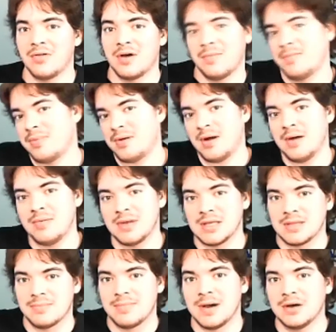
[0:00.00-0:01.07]
Although I'd
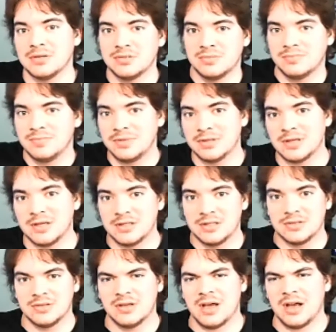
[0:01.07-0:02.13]
probably get the mouse
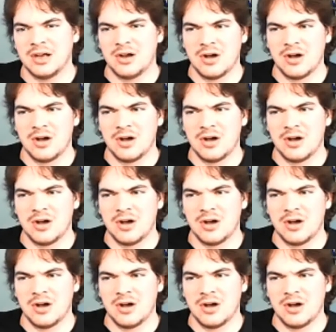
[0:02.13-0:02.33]
because it's,